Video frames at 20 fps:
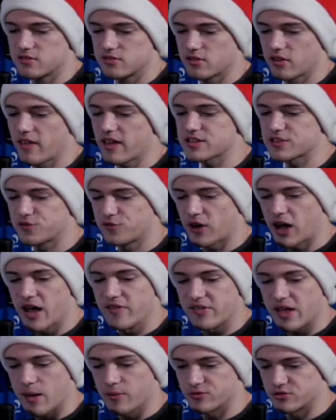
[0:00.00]
last 5
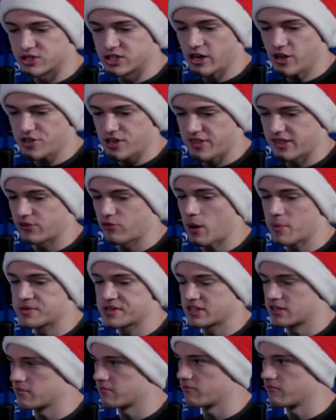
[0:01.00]
games for Chelsea, I think,
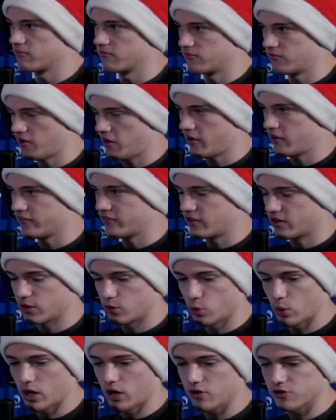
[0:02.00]
represent them very, very
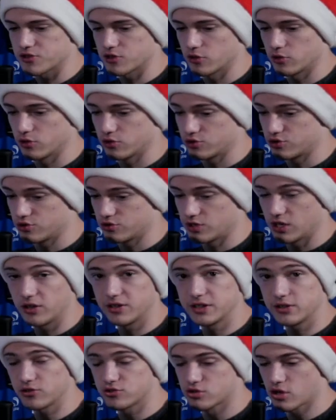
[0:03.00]
well. So you
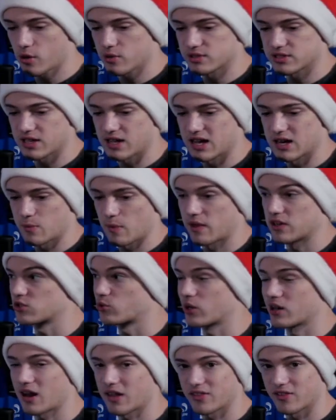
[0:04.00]
0-0 draw with Tottenham on the
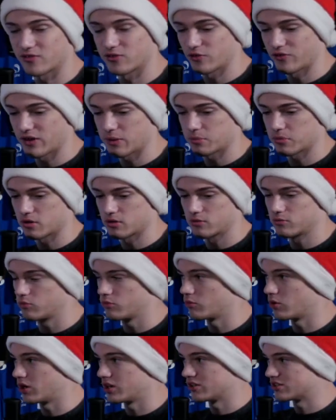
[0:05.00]
29th of November,
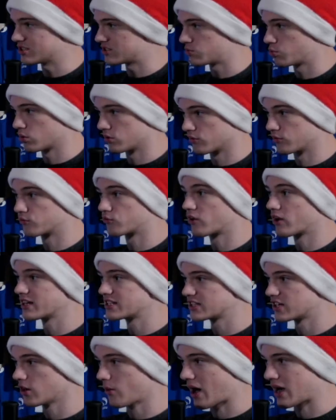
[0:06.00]
where you just were afraid to
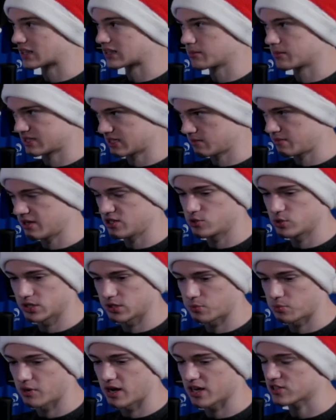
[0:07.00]
go at them because they beat you on the
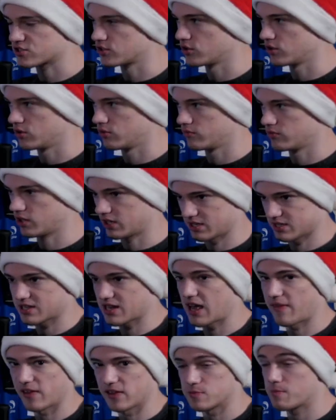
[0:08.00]
break. So a
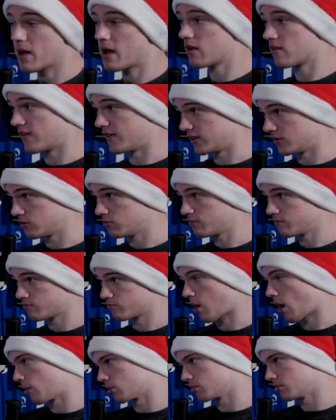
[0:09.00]
side that's better than you,
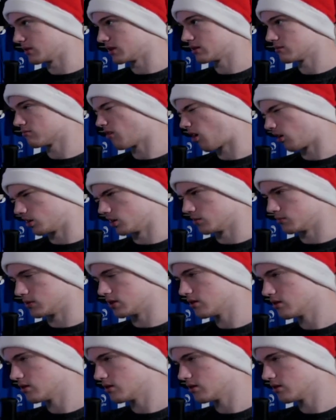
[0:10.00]
probably, arguably,